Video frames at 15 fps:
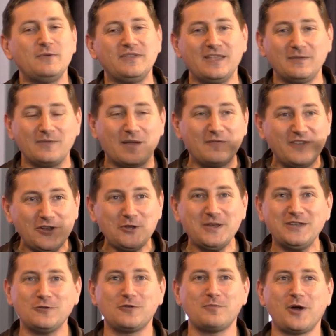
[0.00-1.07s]
The, the video
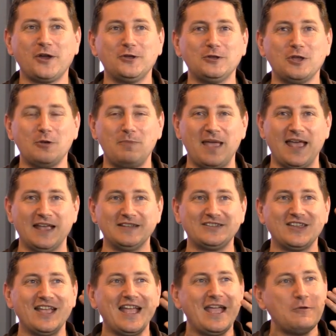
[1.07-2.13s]
he did with Mario
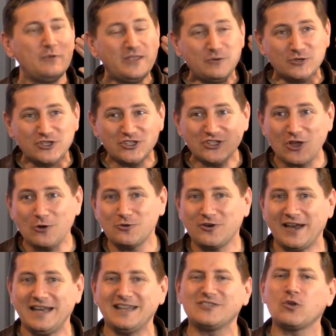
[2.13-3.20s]
Lopez, he was so
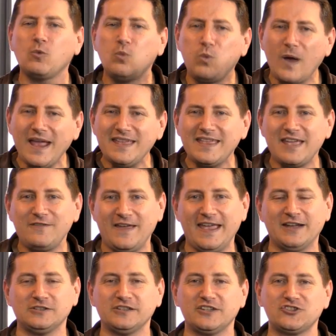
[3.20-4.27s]
great in it. The way they've
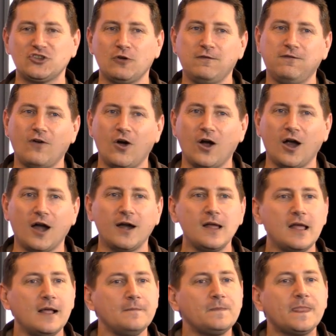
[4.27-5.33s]
handled it so far,
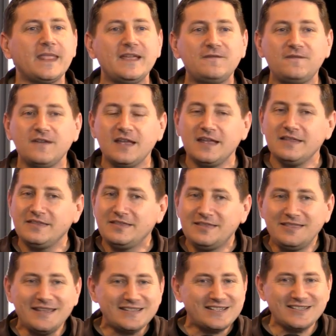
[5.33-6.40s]
if
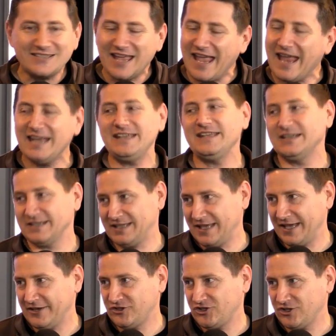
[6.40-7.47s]
this is any
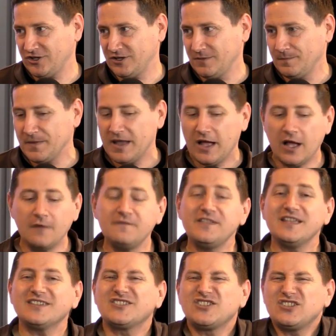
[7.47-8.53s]
indication
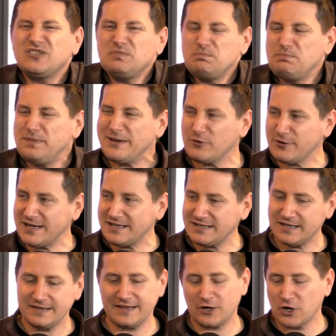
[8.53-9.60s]
of the
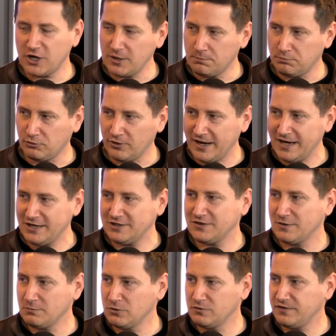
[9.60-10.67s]
spirit they're going to bring
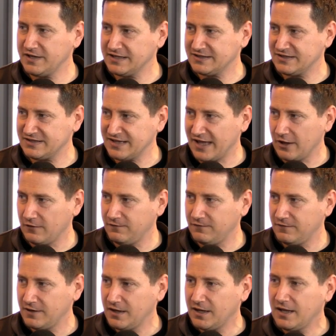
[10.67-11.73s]
to the movie
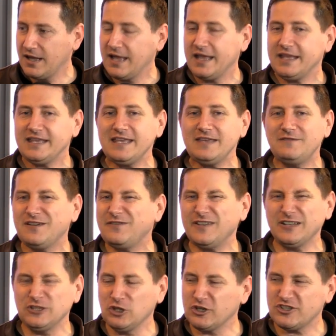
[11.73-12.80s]
itself, even if
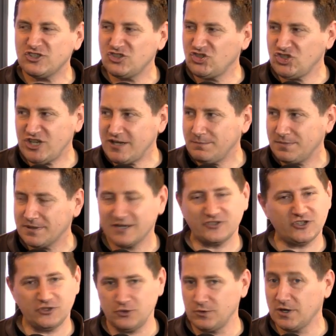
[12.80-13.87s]
it looks cheap,
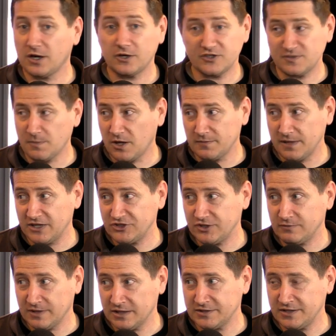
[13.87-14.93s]
because they're doing on a small
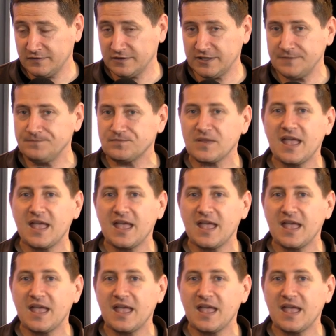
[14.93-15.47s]
budget relatively,